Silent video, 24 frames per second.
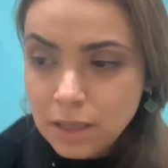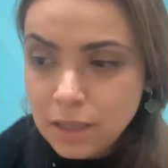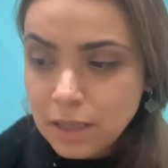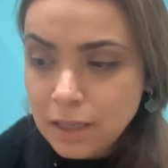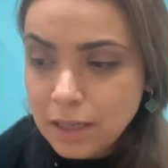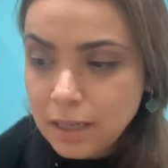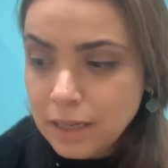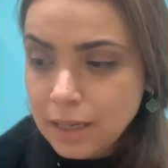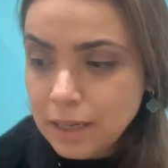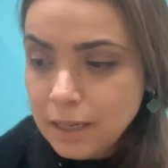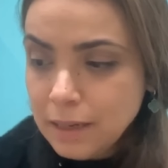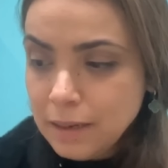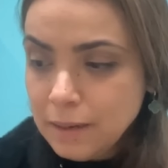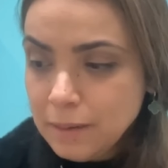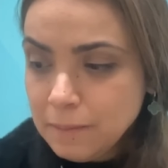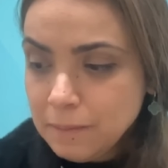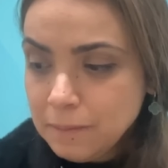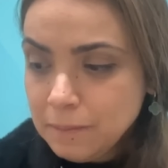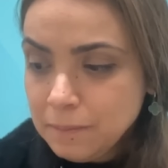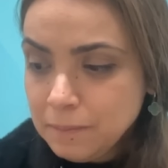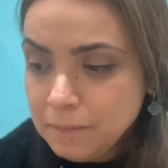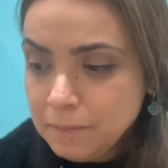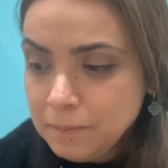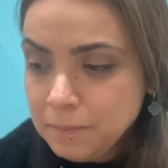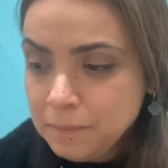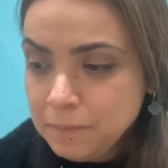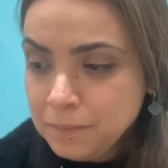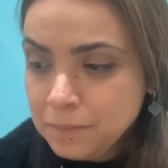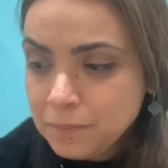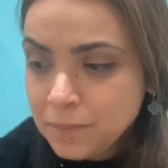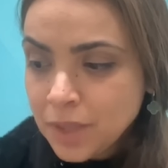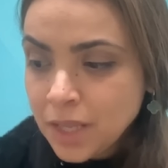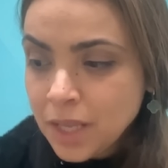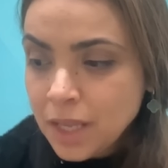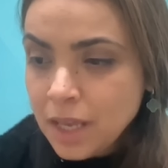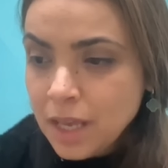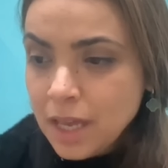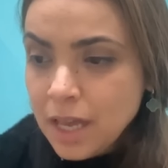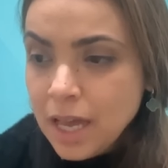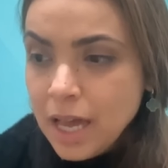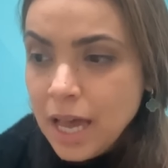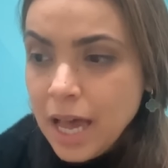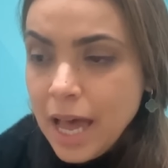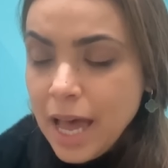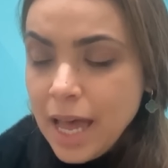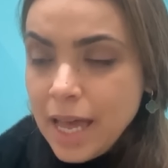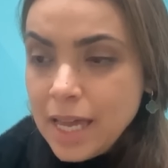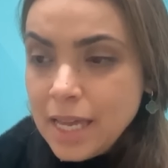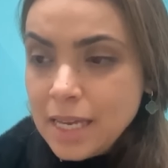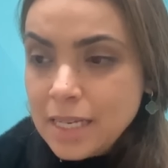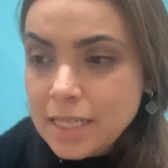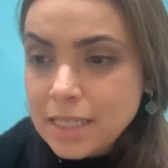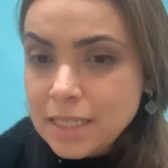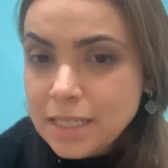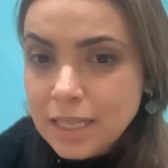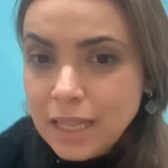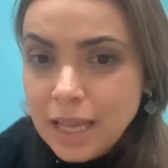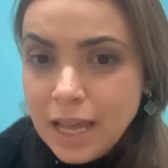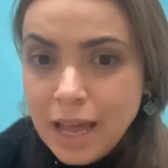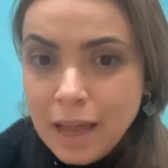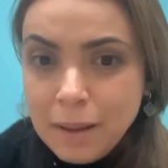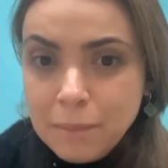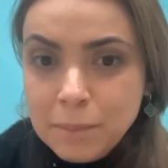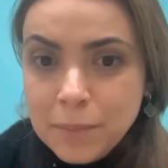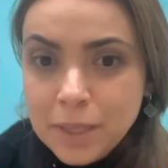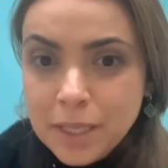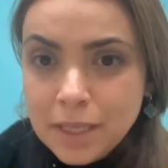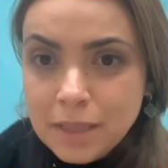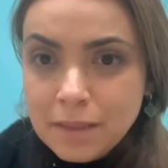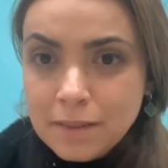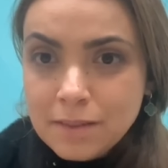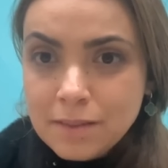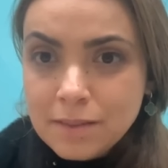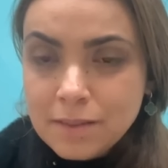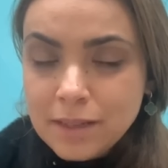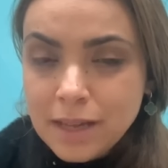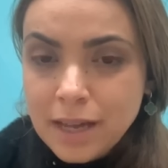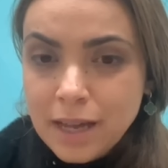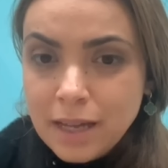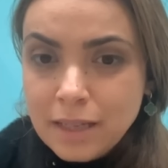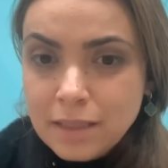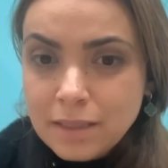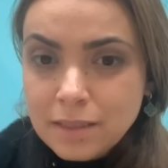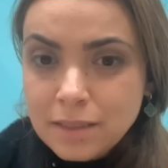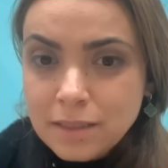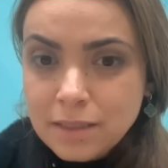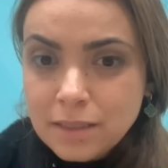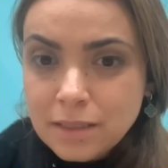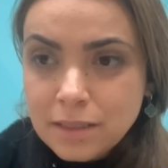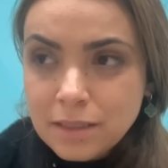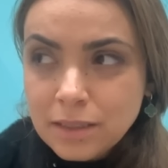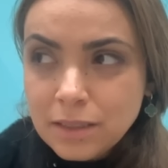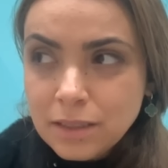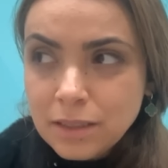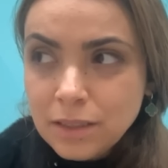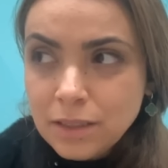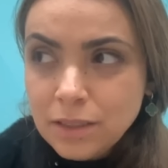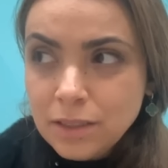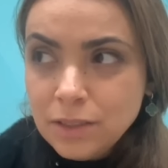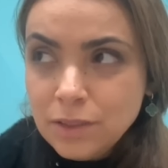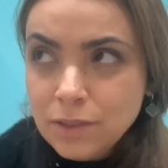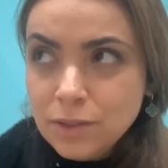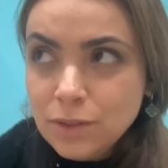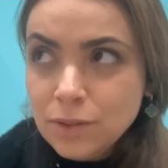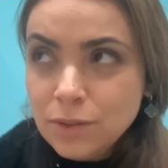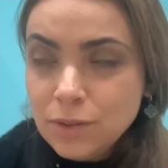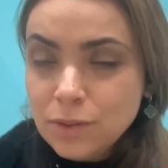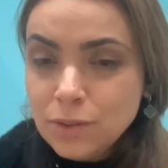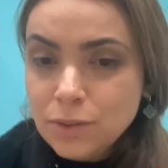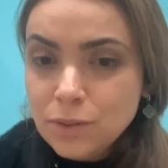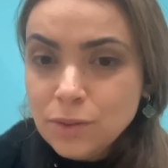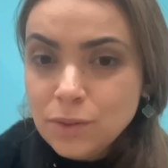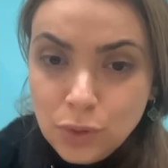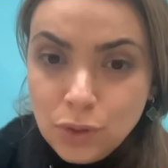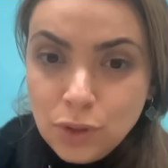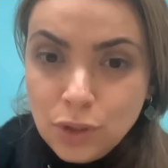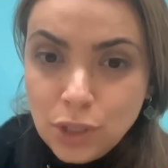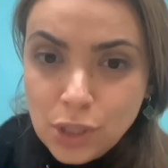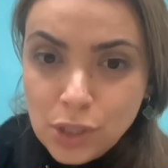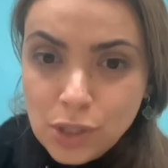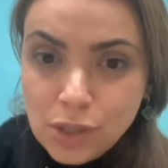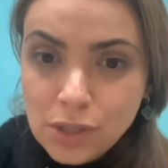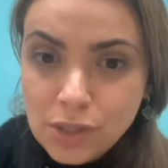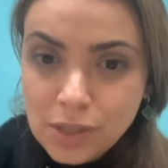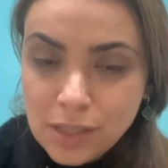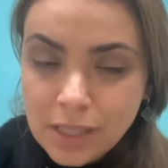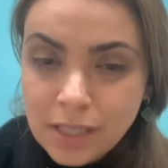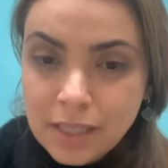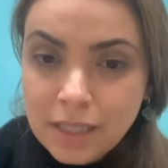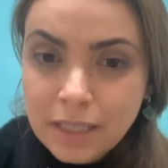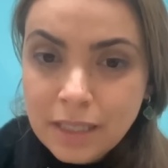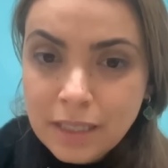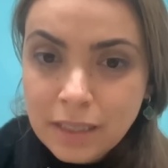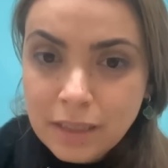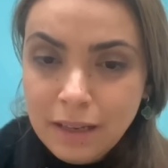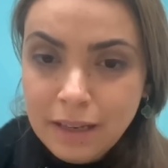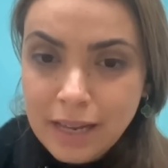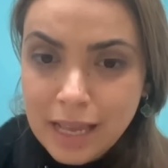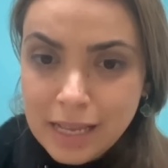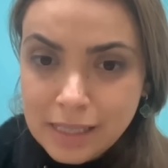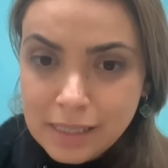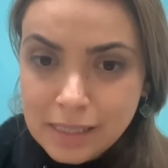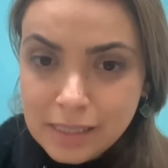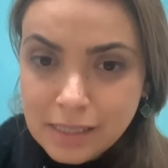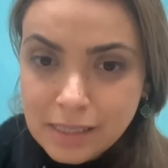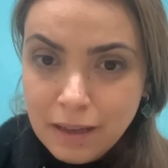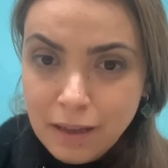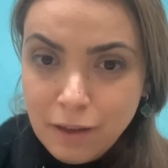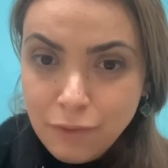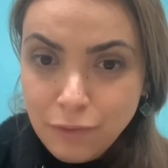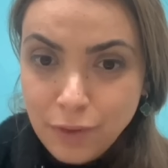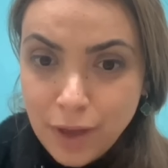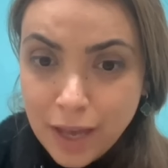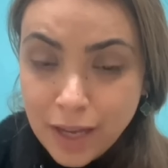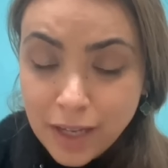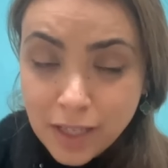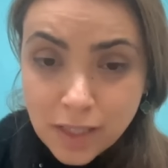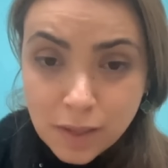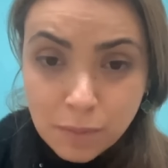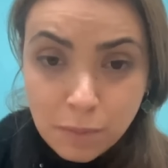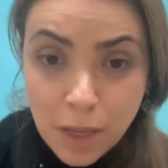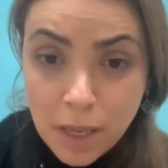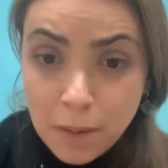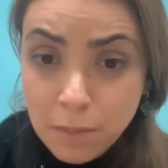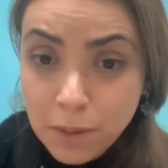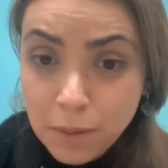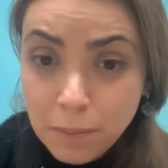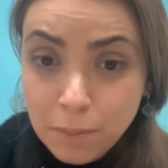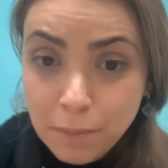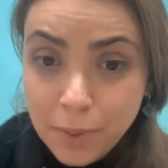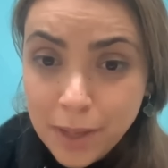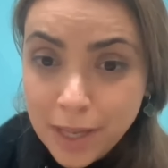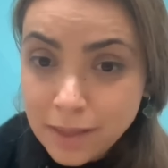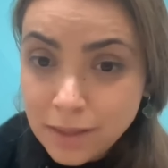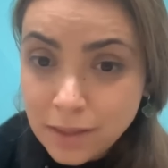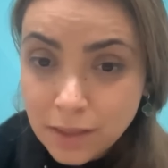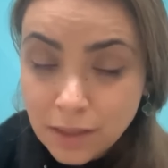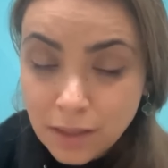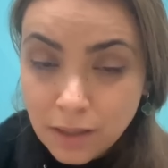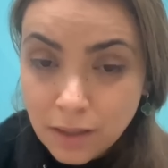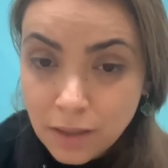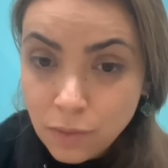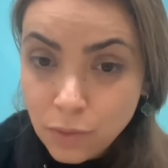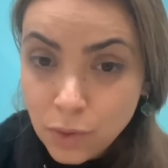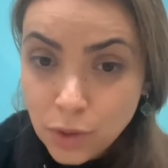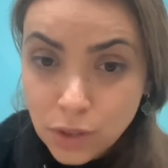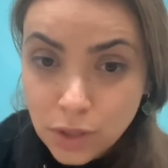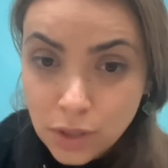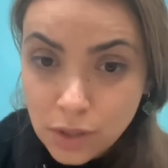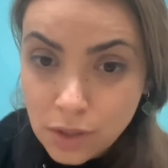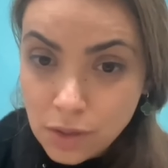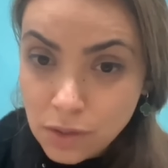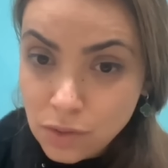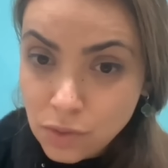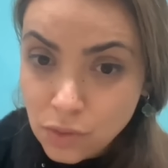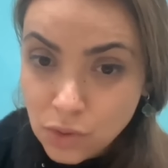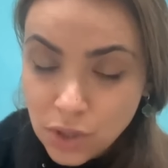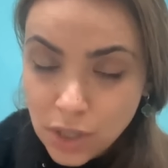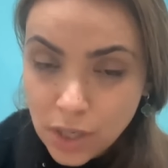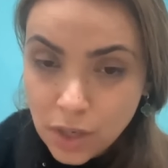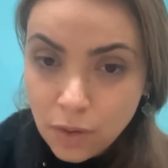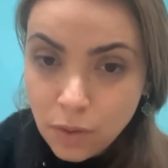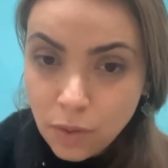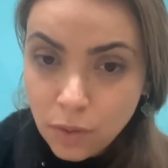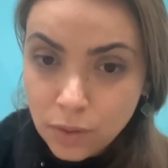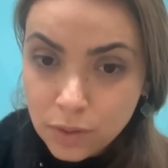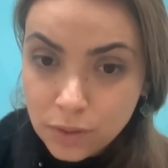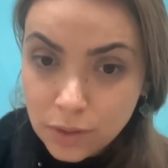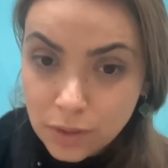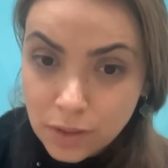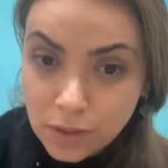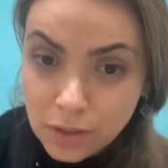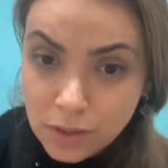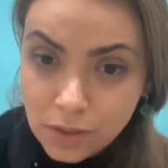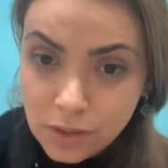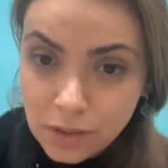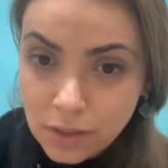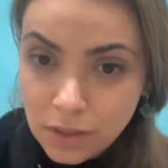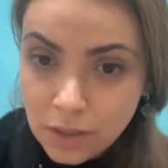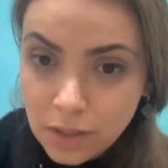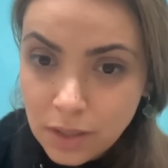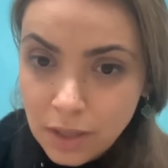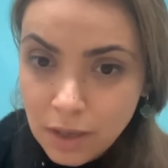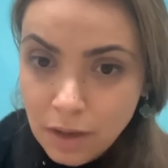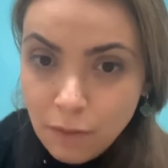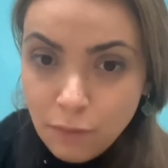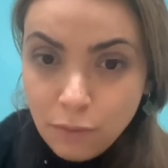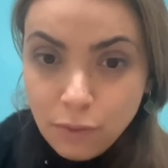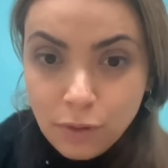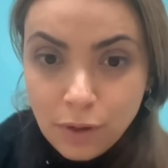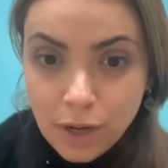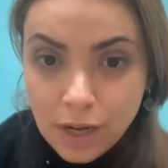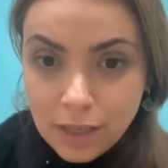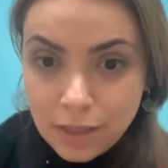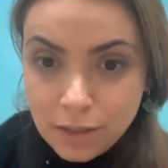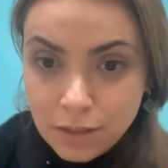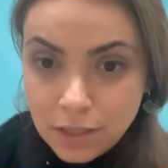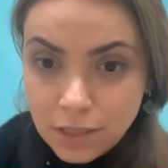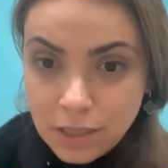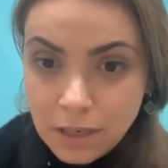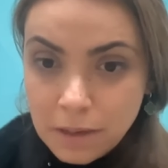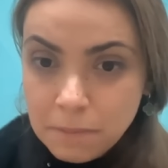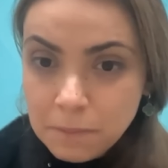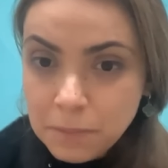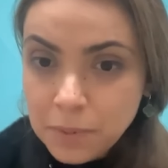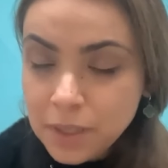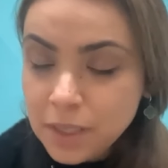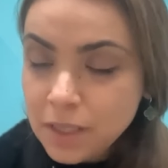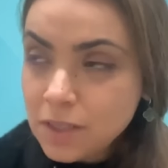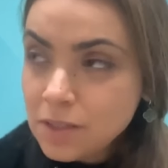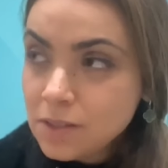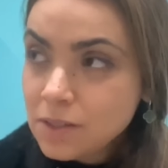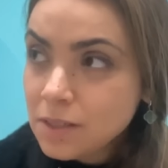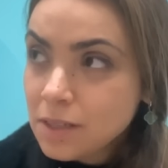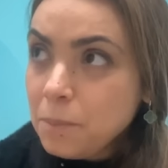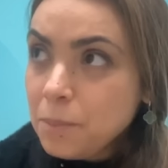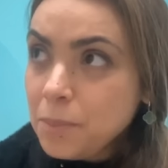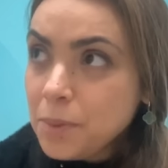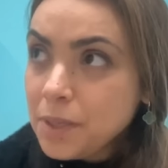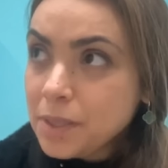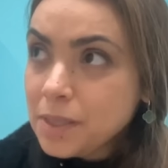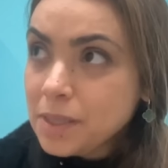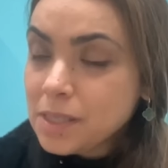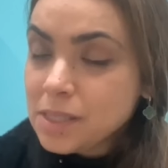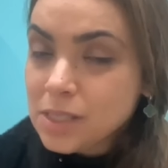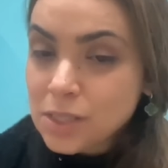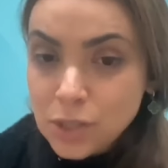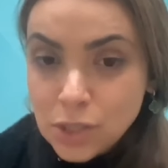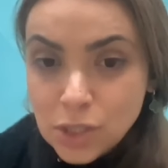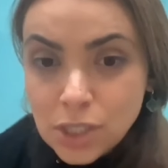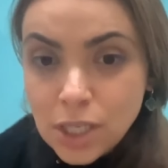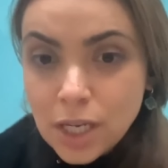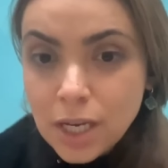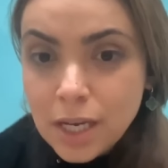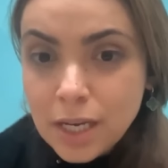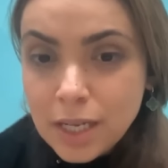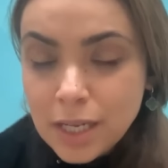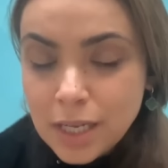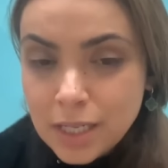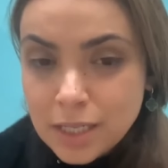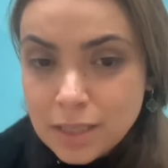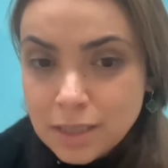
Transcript: And that means that you just see less effects, maybe better returns to shareholders for energy companies, but certainly in